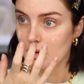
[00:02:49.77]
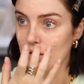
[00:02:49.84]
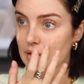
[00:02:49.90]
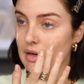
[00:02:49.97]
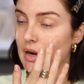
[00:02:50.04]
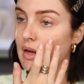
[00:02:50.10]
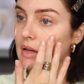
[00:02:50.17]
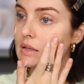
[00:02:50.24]

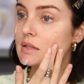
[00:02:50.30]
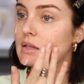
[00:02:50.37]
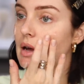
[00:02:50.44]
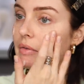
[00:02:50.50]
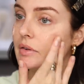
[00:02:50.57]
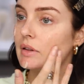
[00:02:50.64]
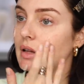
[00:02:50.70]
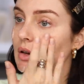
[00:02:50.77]
Clinique is
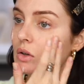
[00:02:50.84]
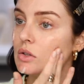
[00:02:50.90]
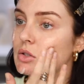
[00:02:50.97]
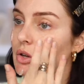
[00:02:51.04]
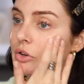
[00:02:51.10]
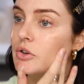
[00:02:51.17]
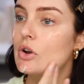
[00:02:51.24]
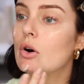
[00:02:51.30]
definitely
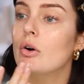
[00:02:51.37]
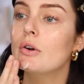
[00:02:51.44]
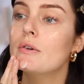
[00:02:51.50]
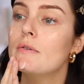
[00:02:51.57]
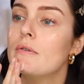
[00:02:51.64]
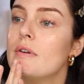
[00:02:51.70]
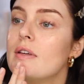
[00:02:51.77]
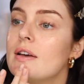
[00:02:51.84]
also
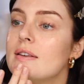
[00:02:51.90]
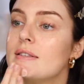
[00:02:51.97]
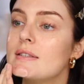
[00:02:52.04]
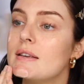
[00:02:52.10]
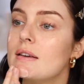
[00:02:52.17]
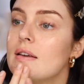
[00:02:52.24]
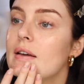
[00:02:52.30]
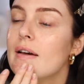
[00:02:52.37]
known for their
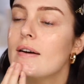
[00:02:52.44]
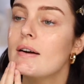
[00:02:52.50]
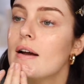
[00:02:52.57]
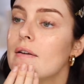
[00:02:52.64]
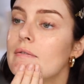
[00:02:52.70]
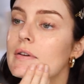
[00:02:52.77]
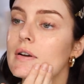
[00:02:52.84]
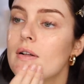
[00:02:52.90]
skincare,
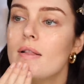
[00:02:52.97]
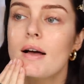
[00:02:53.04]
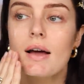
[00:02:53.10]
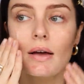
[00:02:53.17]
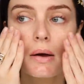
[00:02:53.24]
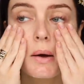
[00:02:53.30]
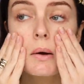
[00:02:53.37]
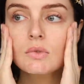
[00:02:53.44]
I feel
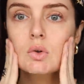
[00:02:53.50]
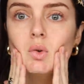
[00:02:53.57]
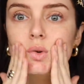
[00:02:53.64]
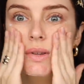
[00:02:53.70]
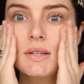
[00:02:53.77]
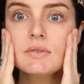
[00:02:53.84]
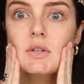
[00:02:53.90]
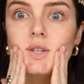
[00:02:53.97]
like. Oh,
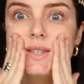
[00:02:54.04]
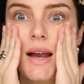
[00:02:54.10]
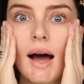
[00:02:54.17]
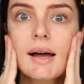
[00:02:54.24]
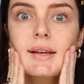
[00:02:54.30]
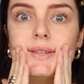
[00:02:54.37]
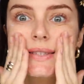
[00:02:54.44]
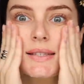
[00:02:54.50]
this feels
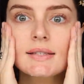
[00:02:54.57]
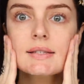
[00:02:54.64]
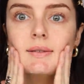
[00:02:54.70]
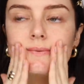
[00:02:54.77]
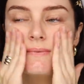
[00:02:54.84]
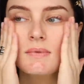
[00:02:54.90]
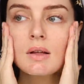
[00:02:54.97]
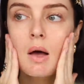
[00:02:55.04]
nice.
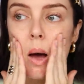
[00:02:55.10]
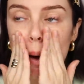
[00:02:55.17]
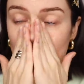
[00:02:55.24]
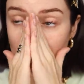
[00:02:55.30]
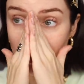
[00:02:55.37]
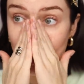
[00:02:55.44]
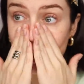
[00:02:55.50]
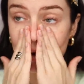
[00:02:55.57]

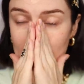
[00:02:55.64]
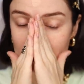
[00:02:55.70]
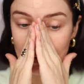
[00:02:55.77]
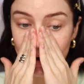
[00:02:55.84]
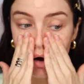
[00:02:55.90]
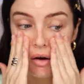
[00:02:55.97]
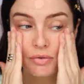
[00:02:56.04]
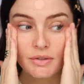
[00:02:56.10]
But
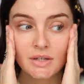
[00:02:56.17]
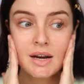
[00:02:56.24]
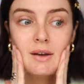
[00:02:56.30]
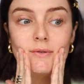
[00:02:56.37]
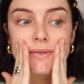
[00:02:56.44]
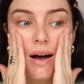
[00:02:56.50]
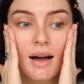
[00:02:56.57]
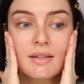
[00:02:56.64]
often I
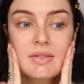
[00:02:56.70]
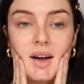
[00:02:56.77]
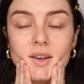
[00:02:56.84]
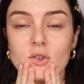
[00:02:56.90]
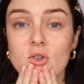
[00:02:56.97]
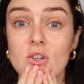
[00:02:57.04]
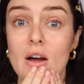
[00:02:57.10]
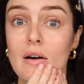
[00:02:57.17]
find
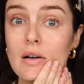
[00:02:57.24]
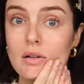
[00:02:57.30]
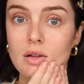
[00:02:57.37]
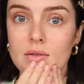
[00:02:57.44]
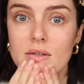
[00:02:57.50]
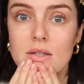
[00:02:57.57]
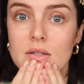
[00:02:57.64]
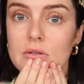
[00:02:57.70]
that
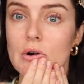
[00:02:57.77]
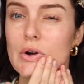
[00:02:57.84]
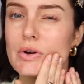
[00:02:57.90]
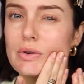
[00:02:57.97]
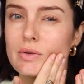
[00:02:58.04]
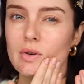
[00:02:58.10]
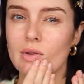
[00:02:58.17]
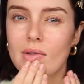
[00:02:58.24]
gels
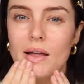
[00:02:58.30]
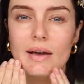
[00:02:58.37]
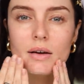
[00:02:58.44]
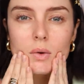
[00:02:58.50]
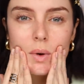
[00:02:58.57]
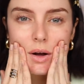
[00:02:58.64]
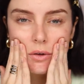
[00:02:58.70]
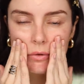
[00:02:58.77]
don't
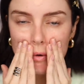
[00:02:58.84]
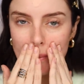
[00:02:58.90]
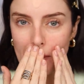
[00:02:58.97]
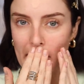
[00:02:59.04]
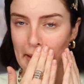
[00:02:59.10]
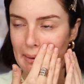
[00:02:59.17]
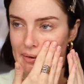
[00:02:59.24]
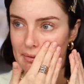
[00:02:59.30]
layer well for
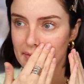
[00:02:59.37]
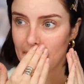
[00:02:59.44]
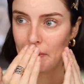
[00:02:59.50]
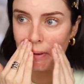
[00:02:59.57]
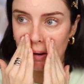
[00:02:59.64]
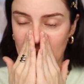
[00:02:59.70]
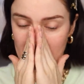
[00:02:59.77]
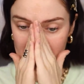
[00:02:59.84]
me under
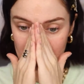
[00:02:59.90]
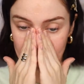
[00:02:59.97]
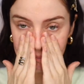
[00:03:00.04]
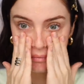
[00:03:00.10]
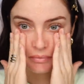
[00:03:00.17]
foundation.